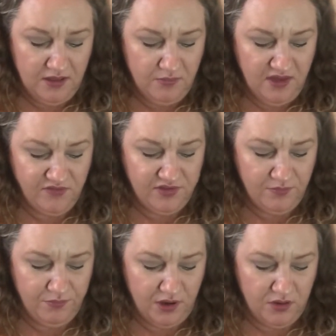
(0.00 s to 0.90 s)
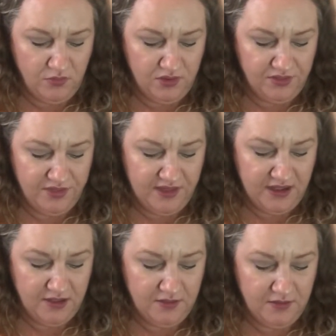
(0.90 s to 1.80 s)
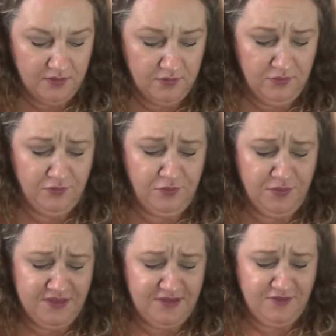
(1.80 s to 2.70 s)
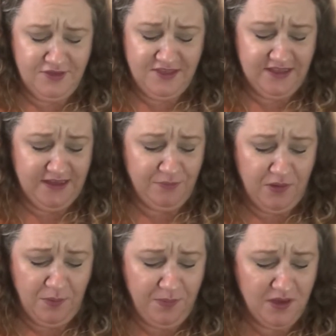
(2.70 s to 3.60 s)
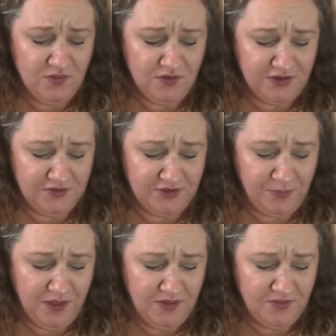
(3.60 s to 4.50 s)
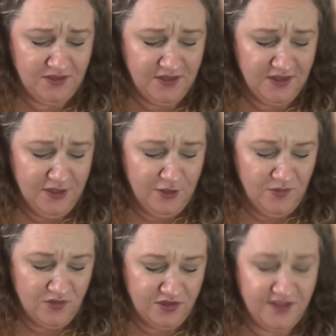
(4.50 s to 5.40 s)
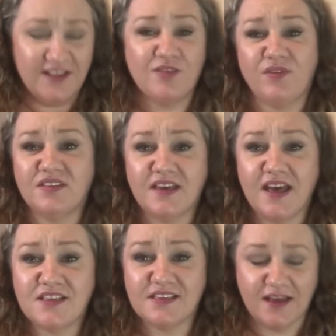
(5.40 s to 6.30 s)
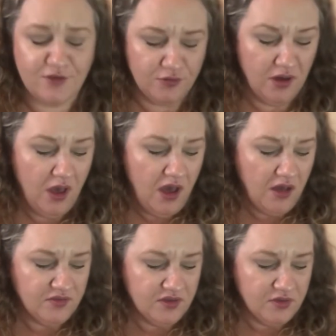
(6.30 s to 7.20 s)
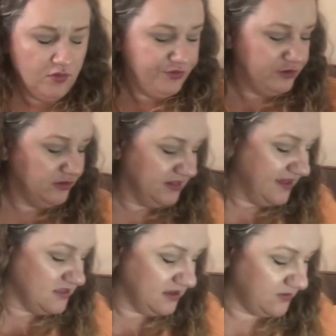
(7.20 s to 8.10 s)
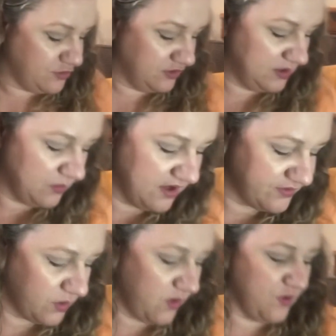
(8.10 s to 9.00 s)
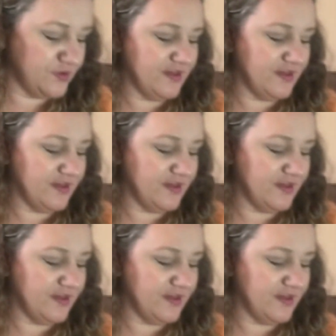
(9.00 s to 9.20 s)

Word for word: Everything bar one thing. It was just like about a pound or under a pound, which I think is fantastic. So I'll just go through the list and I'll show you what I've got.